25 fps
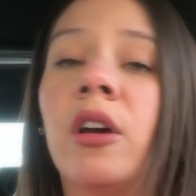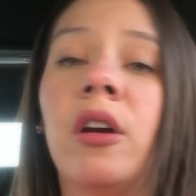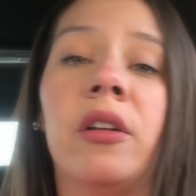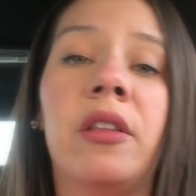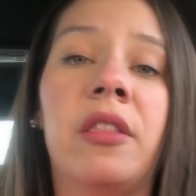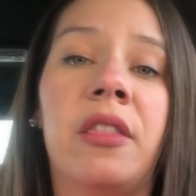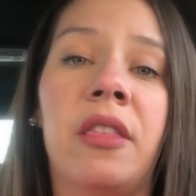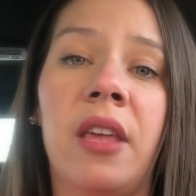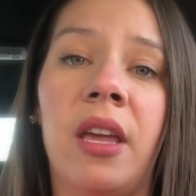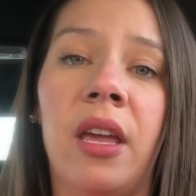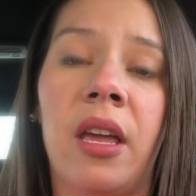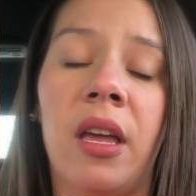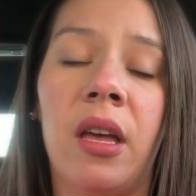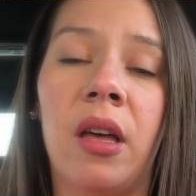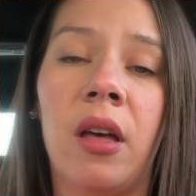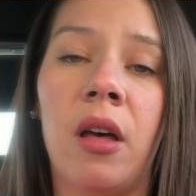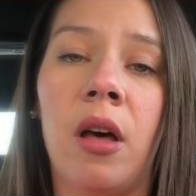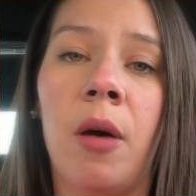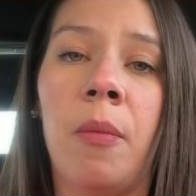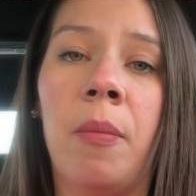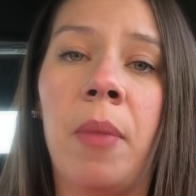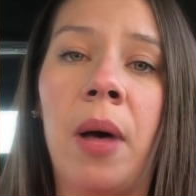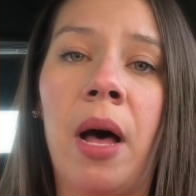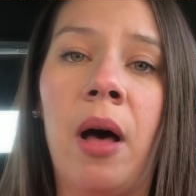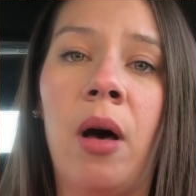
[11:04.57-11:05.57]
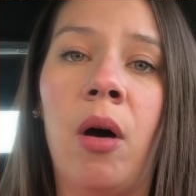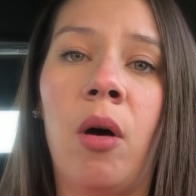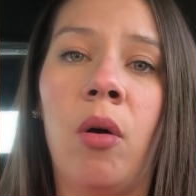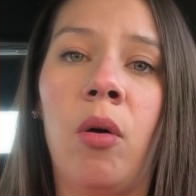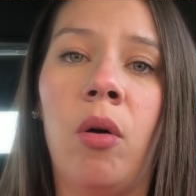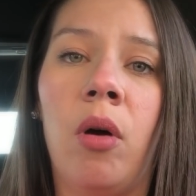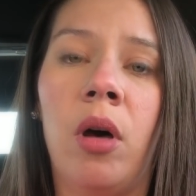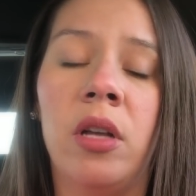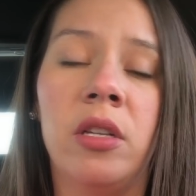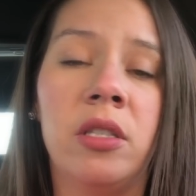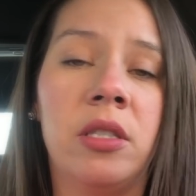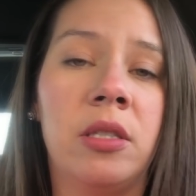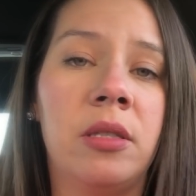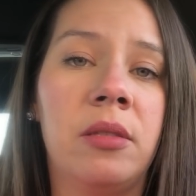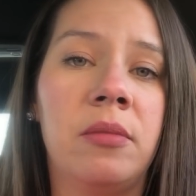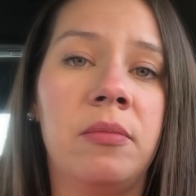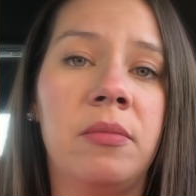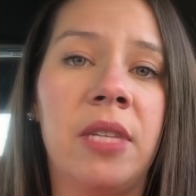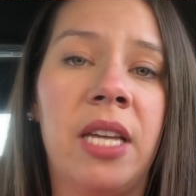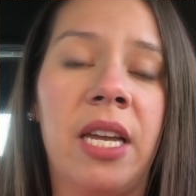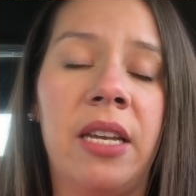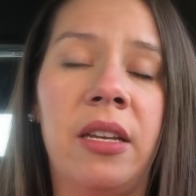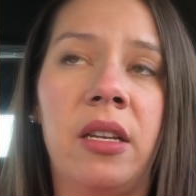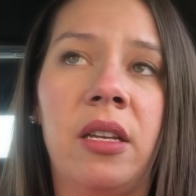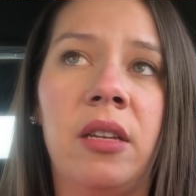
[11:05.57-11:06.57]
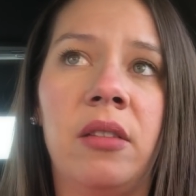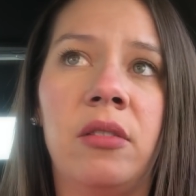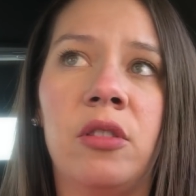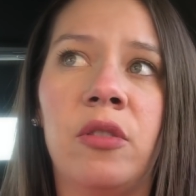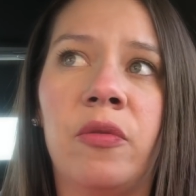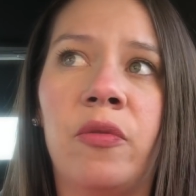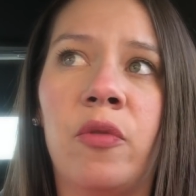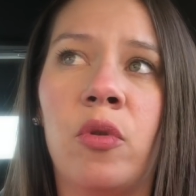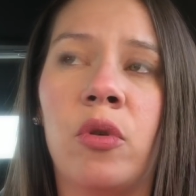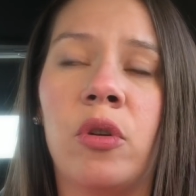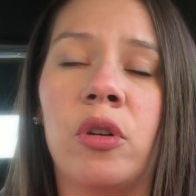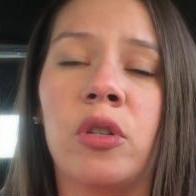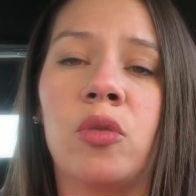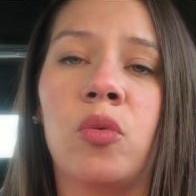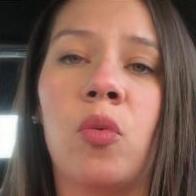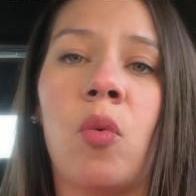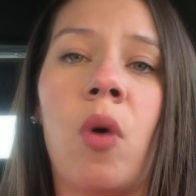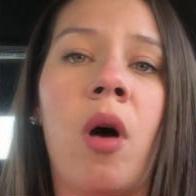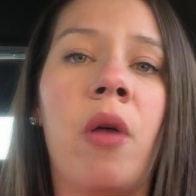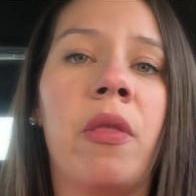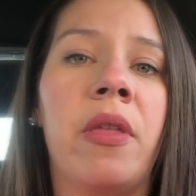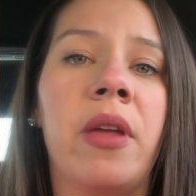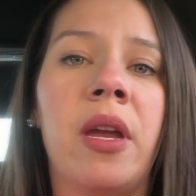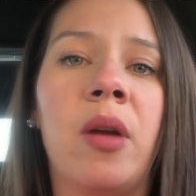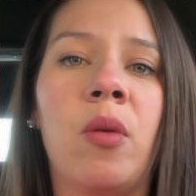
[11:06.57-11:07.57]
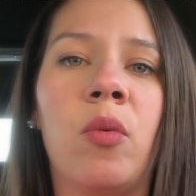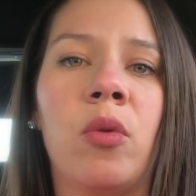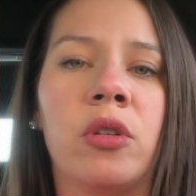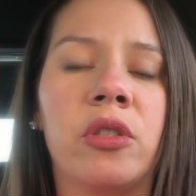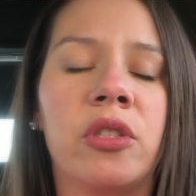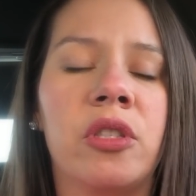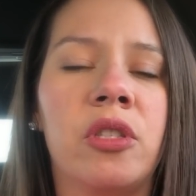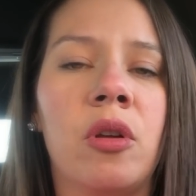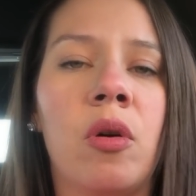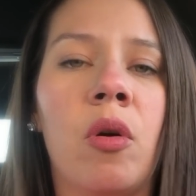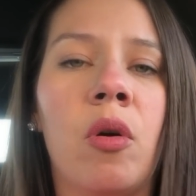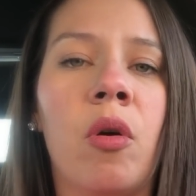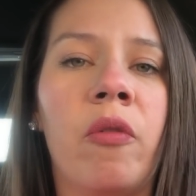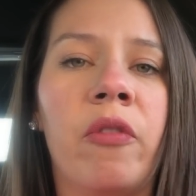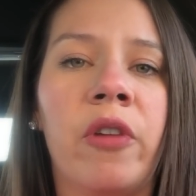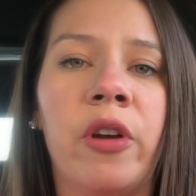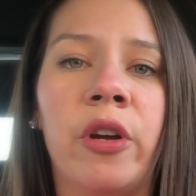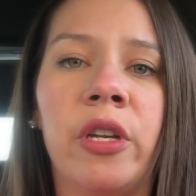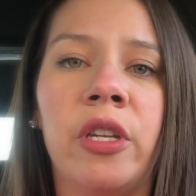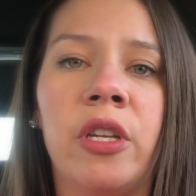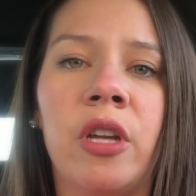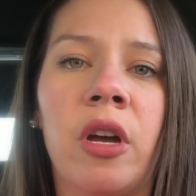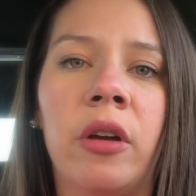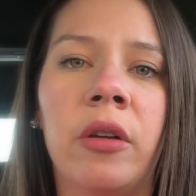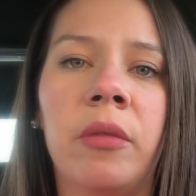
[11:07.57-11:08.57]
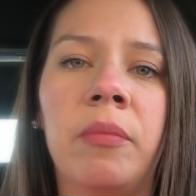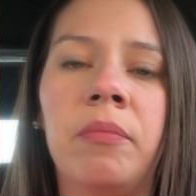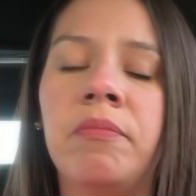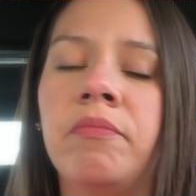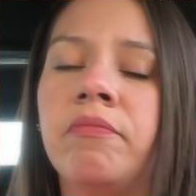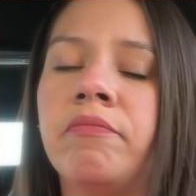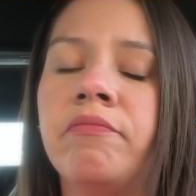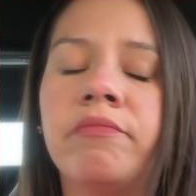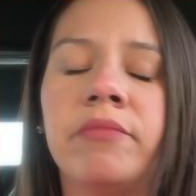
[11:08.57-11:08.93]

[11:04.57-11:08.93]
good thing about us getting divorced while they were still very young.